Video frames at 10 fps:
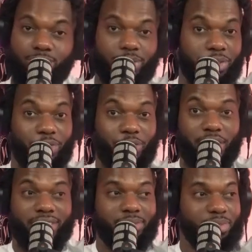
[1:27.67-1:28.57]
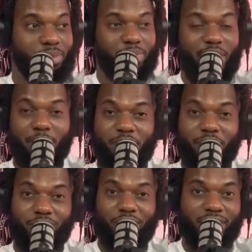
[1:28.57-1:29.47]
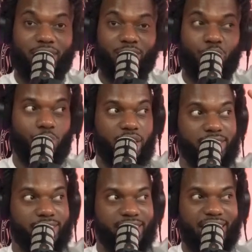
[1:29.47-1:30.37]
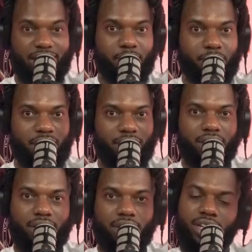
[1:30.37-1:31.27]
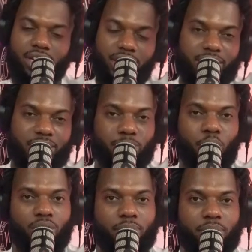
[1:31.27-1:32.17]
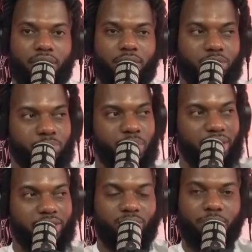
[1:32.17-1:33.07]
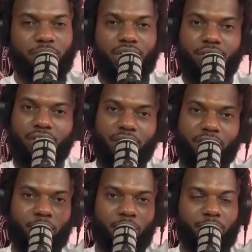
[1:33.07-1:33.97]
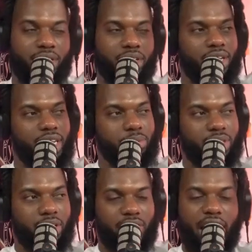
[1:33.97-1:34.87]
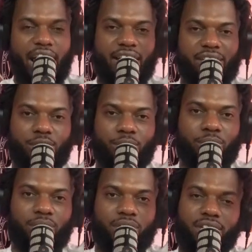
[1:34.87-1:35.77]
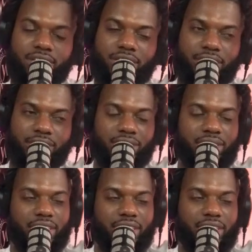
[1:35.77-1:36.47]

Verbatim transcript: one of the greatest. I'm a bad motherfucker. He knew it. He seen it immediately. He just molded me. He was patient with me. He never gave up on me. He was never an asshole. You know,